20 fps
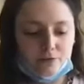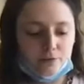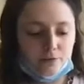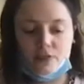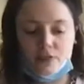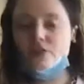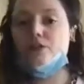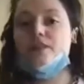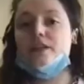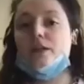For
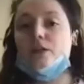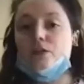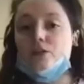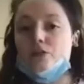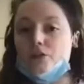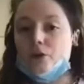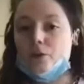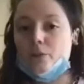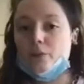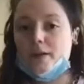instance, I could
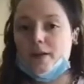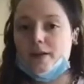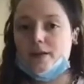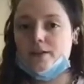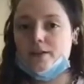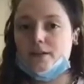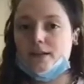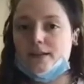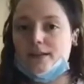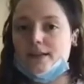stop
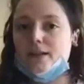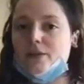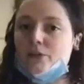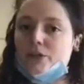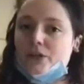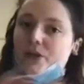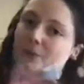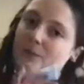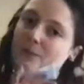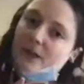here and I could
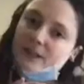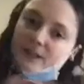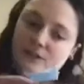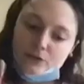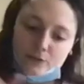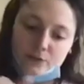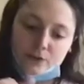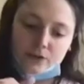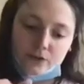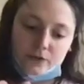come back
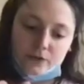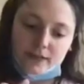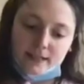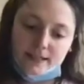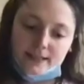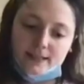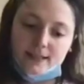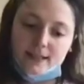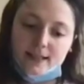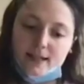tomorrow
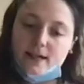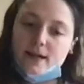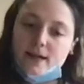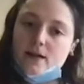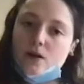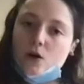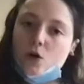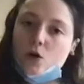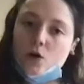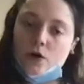and
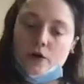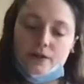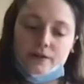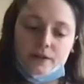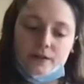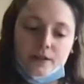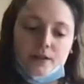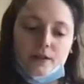go on.